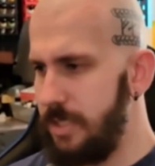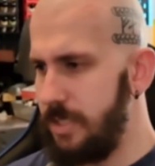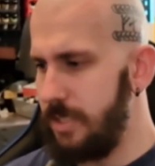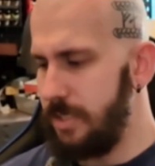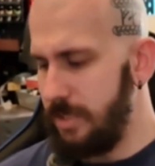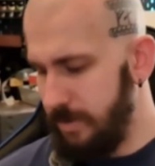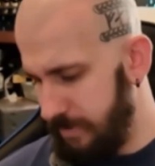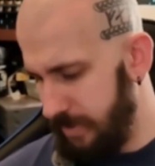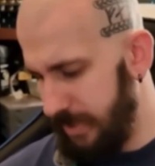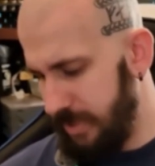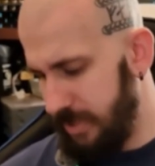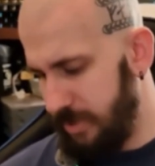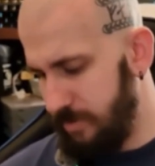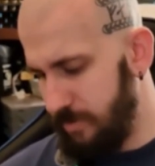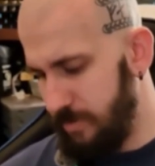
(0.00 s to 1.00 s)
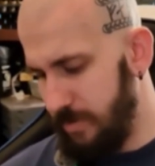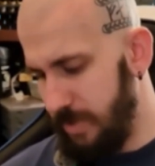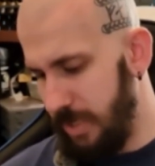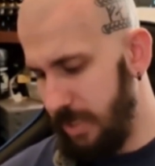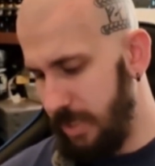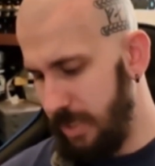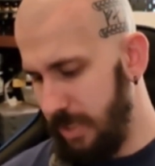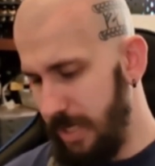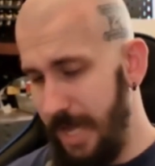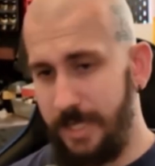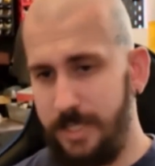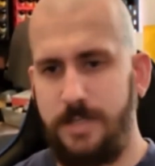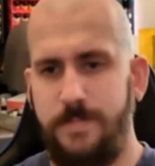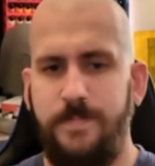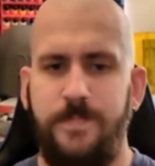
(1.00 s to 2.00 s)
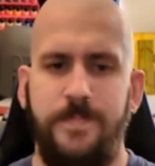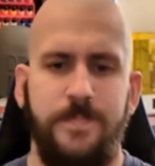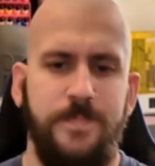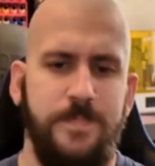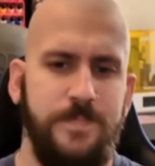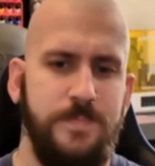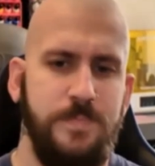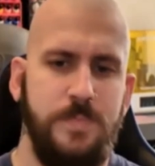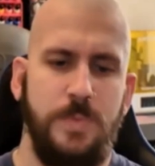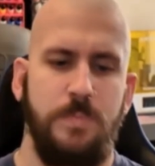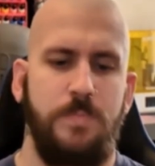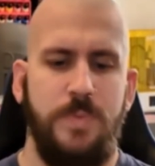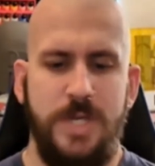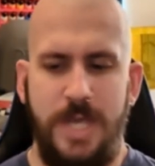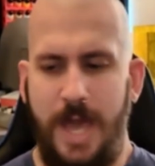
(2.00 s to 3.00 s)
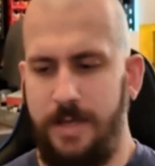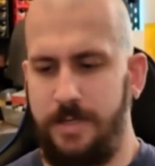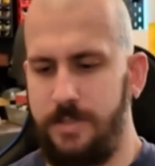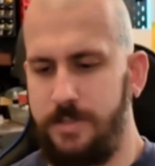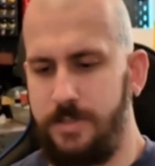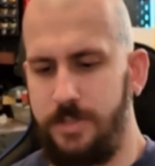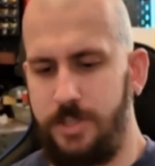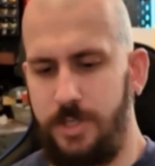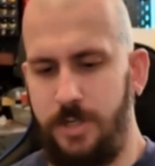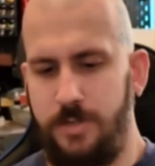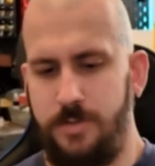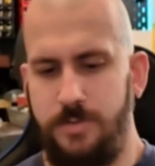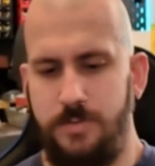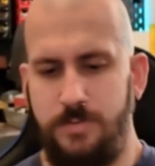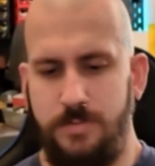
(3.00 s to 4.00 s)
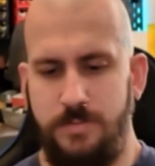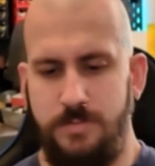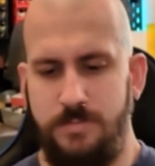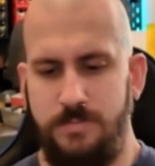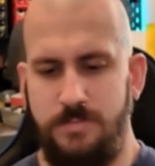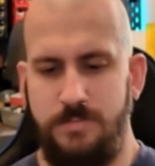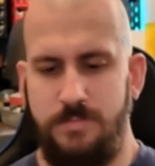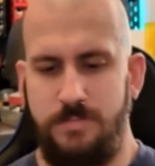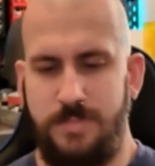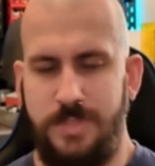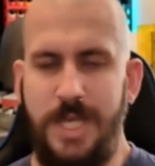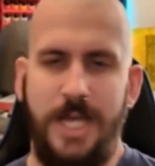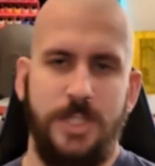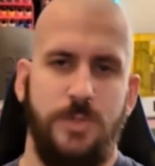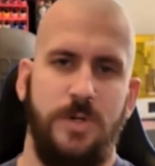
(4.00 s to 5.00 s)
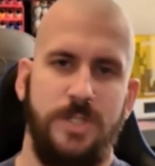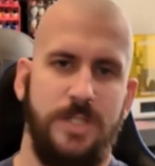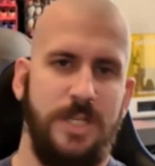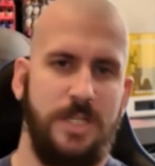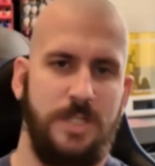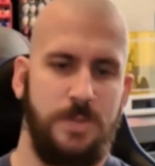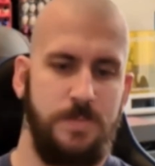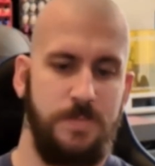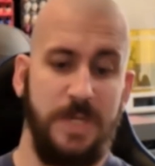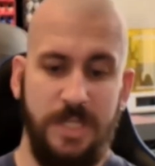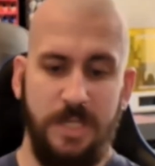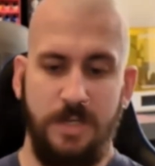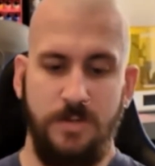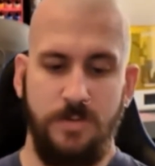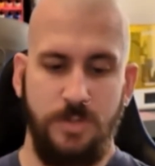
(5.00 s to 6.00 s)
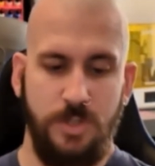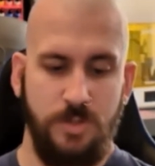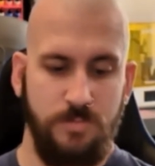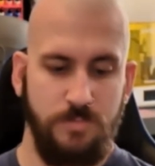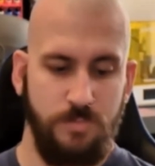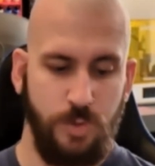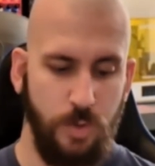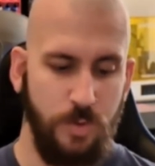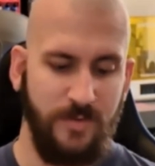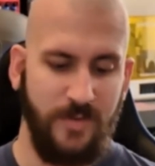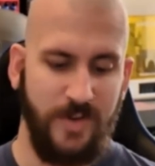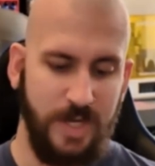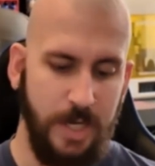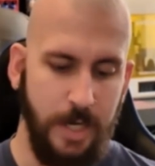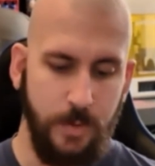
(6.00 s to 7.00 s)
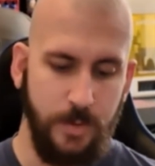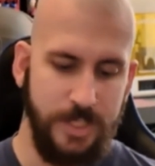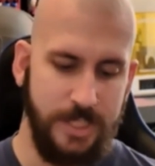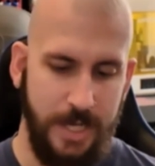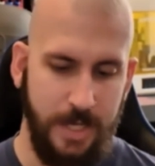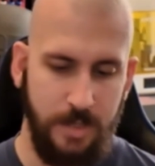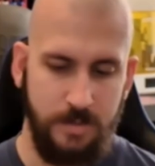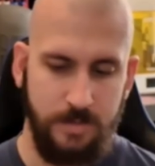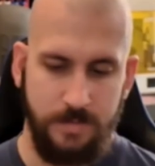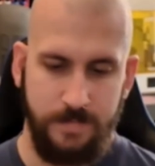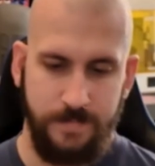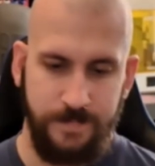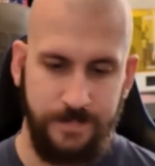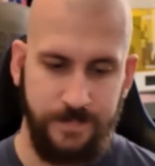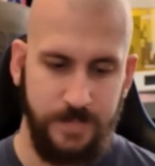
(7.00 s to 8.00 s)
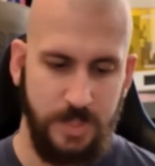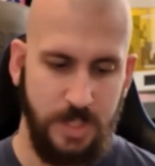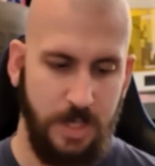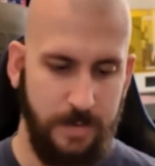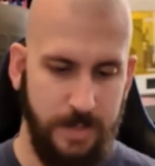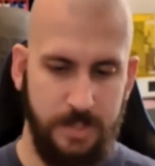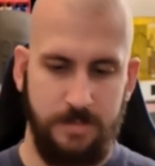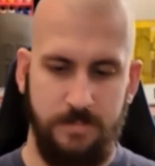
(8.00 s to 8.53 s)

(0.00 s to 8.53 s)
compared to my legs. But yeah, so that's what this video's sort of going to entail. I mean,